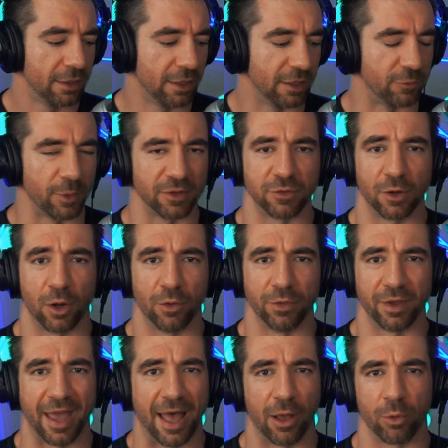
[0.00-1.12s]
it's basically all the
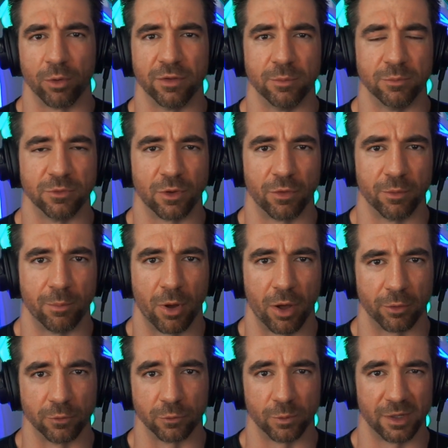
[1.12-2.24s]
algorithms, all the
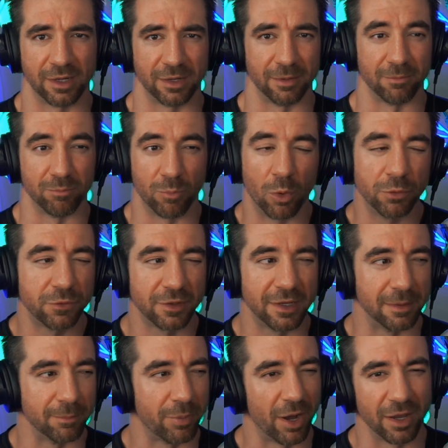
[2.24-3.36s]
models written mostly
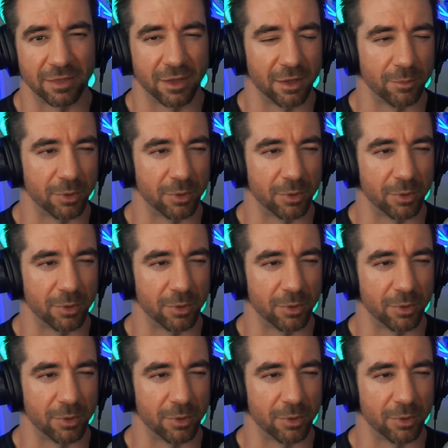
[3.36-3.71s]
in Python,